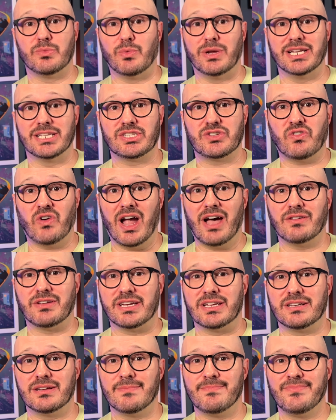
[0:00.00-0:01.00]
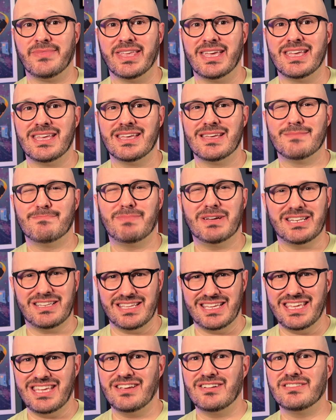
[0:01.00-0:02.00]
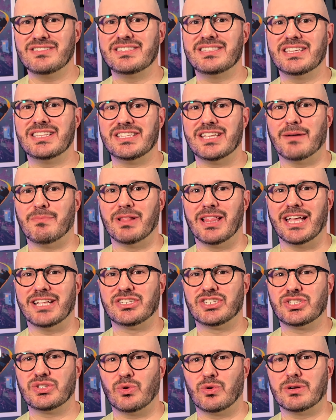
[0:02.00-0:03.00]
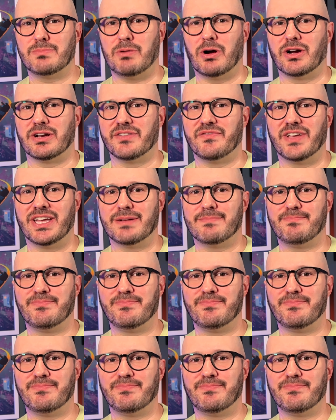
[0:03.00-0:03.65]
when it's crowded. But here's the double-edged sword part of it.